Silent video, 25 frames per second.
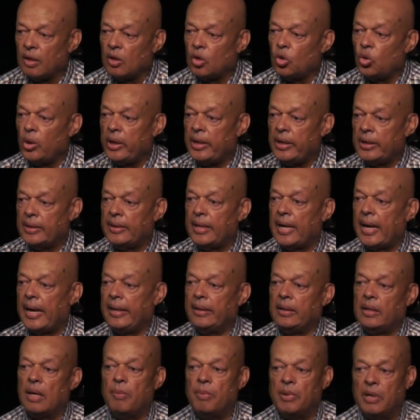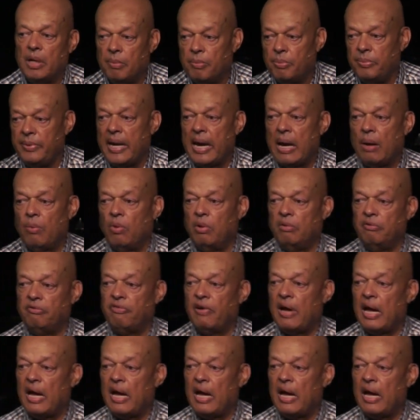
Claudia died coming up now on